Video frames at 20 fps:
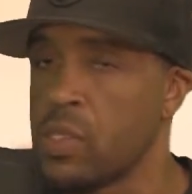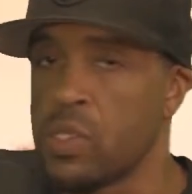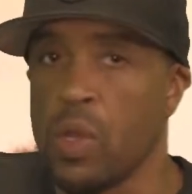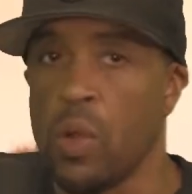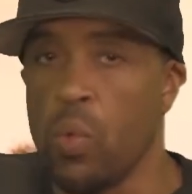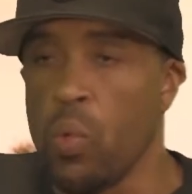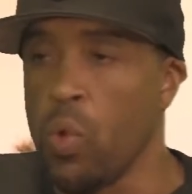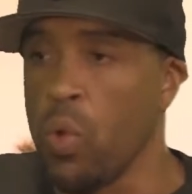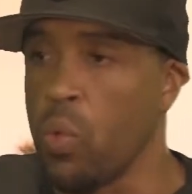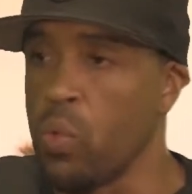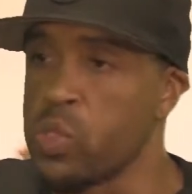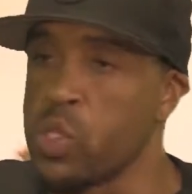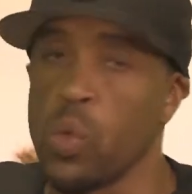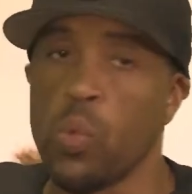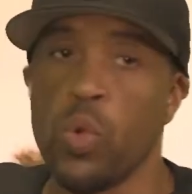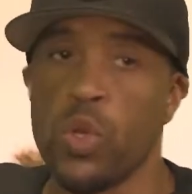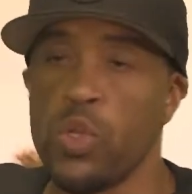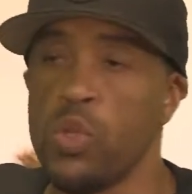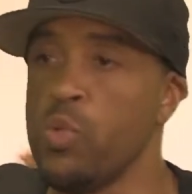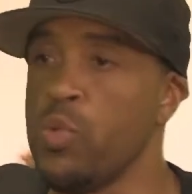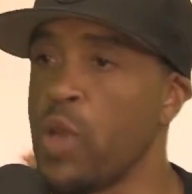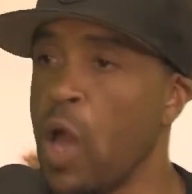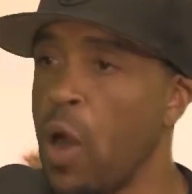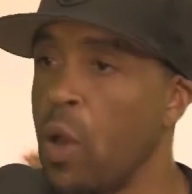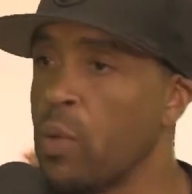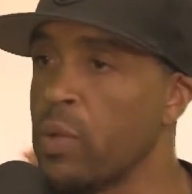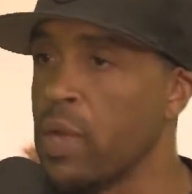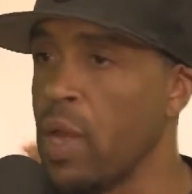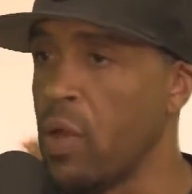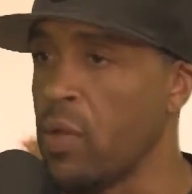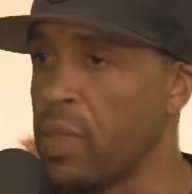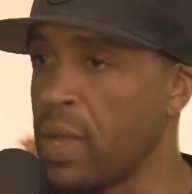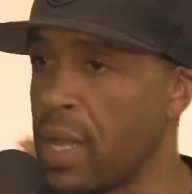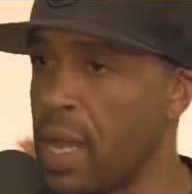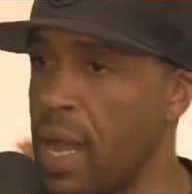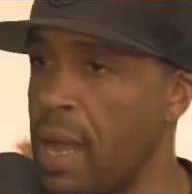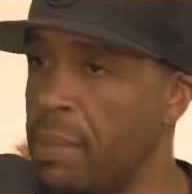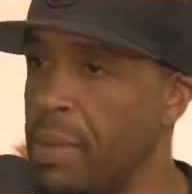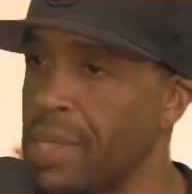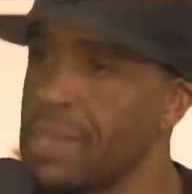So, so when you don't know the
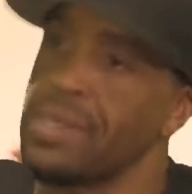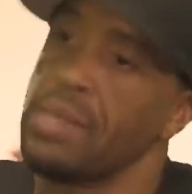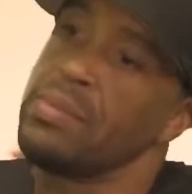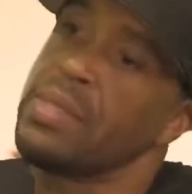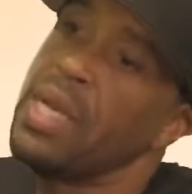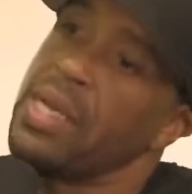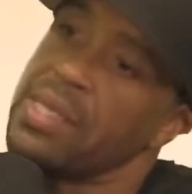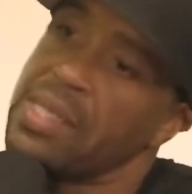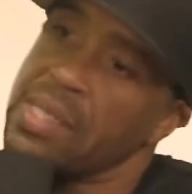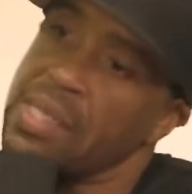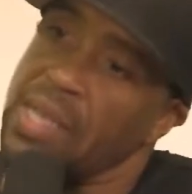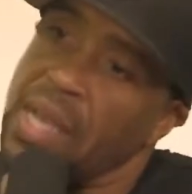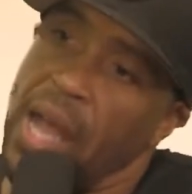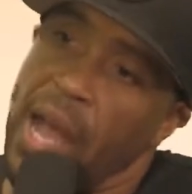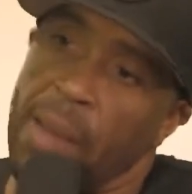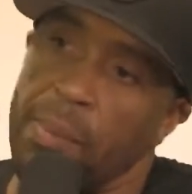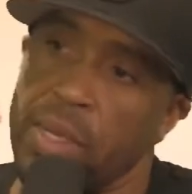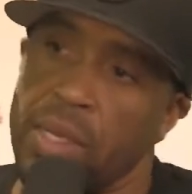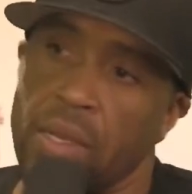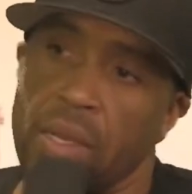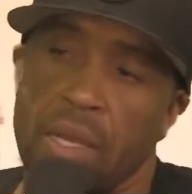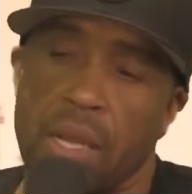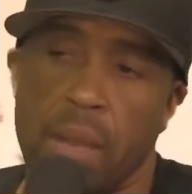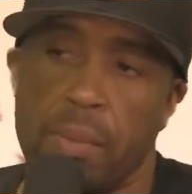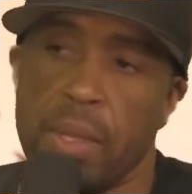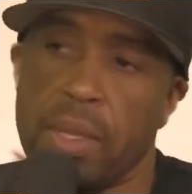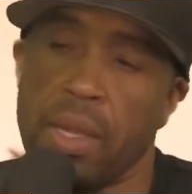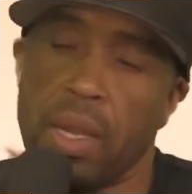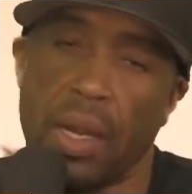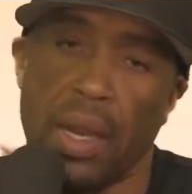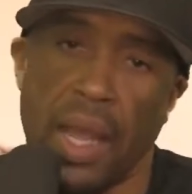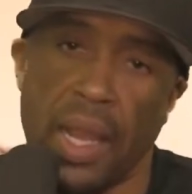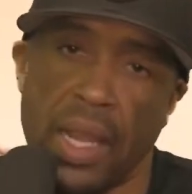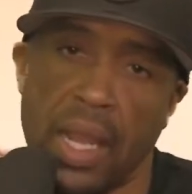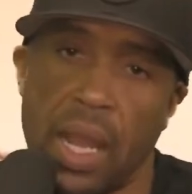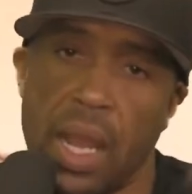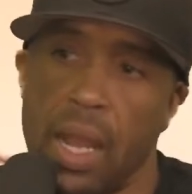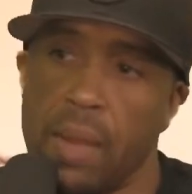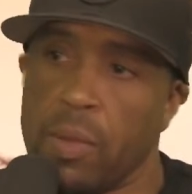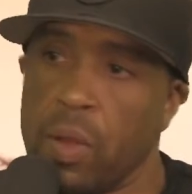comic, sometimes as a comic, you can come in there like,
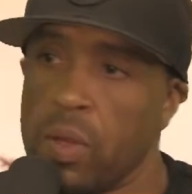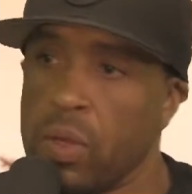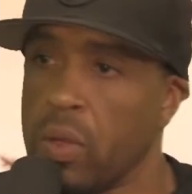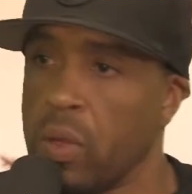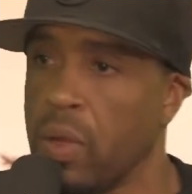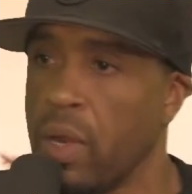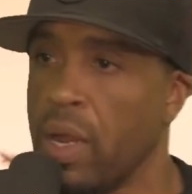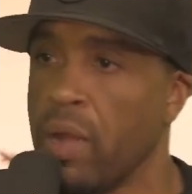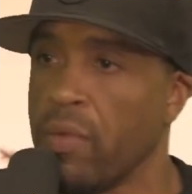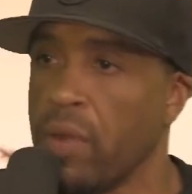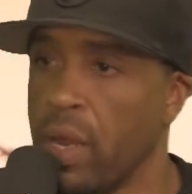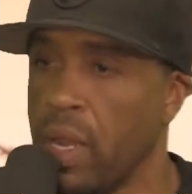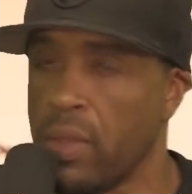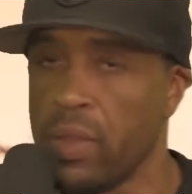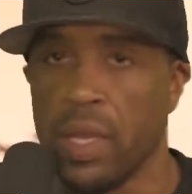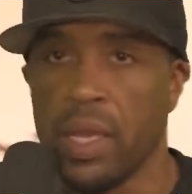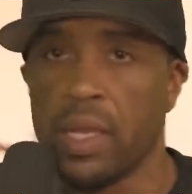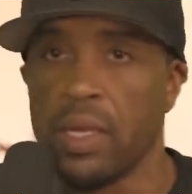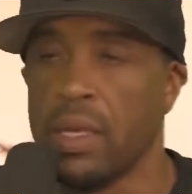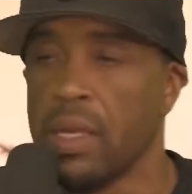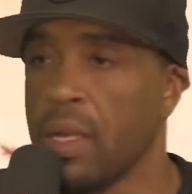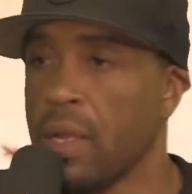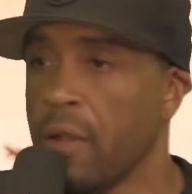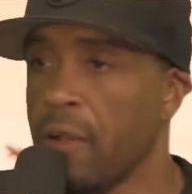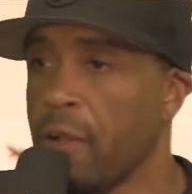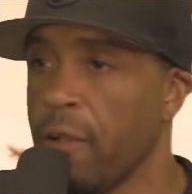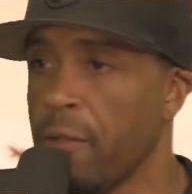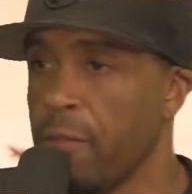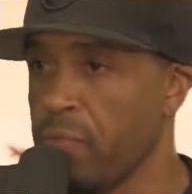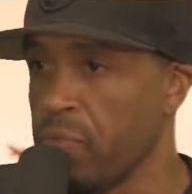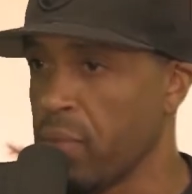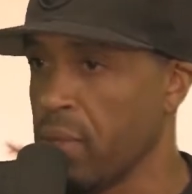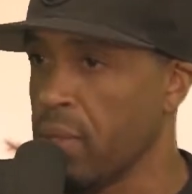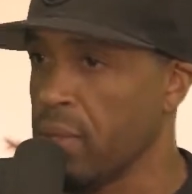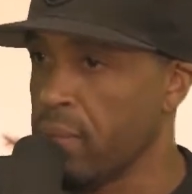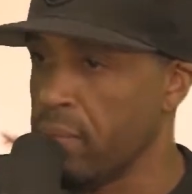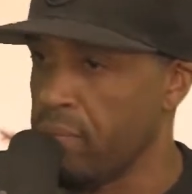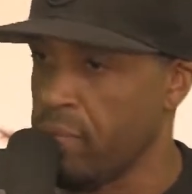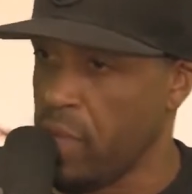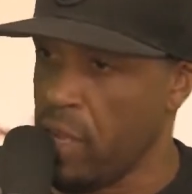oh, I'm going to do whatever. And then
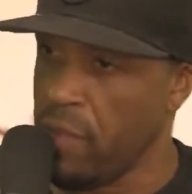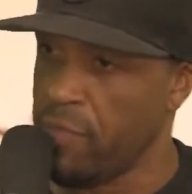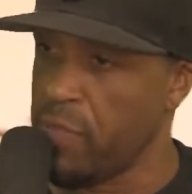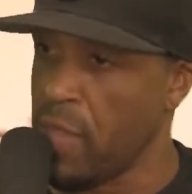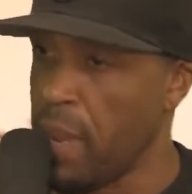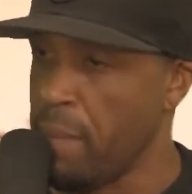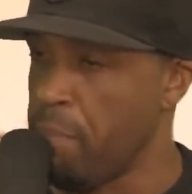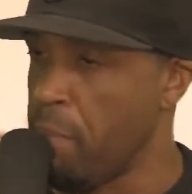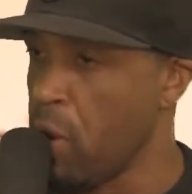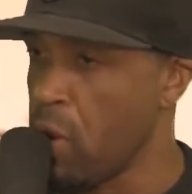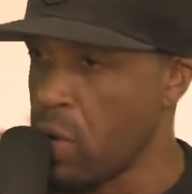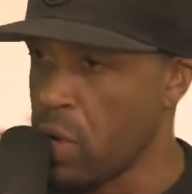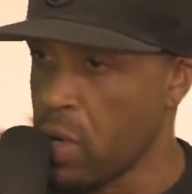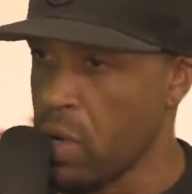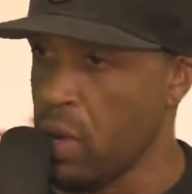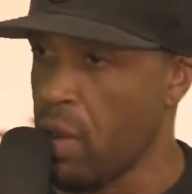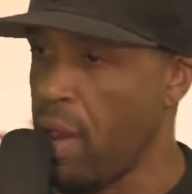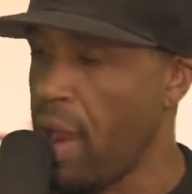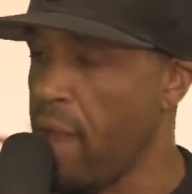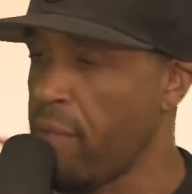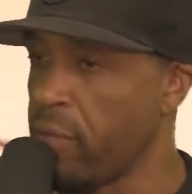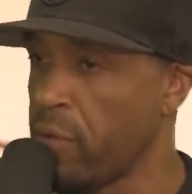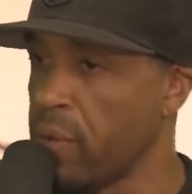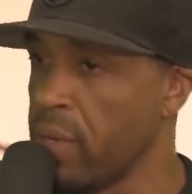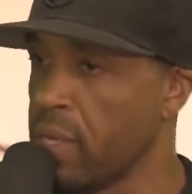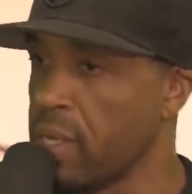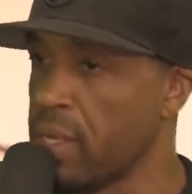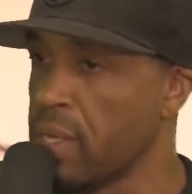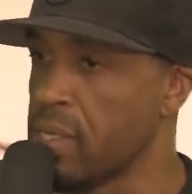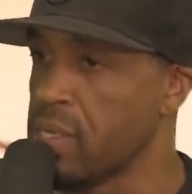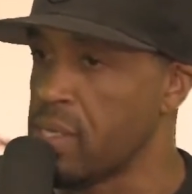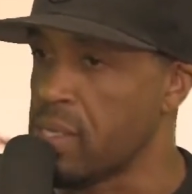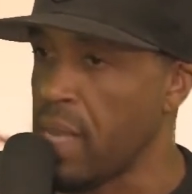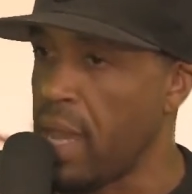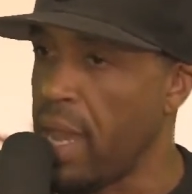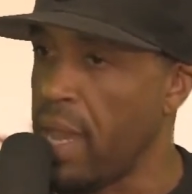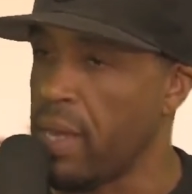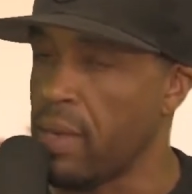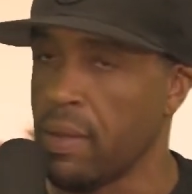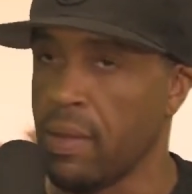if they murder or have a really good
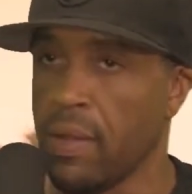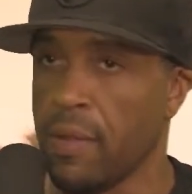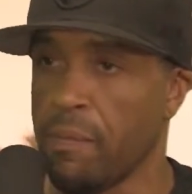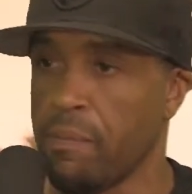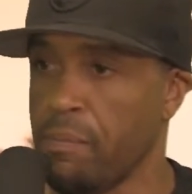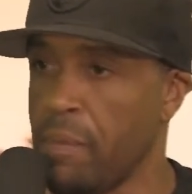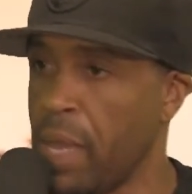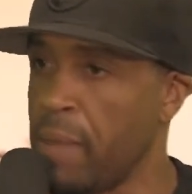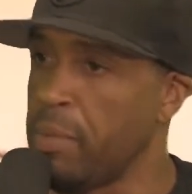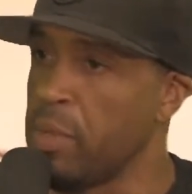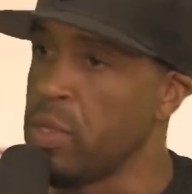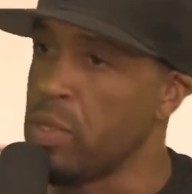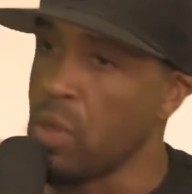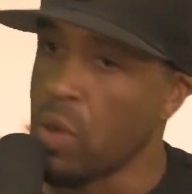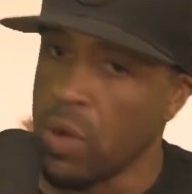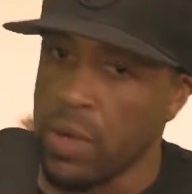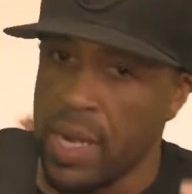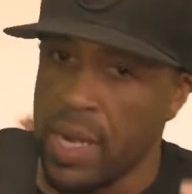set, maybe you're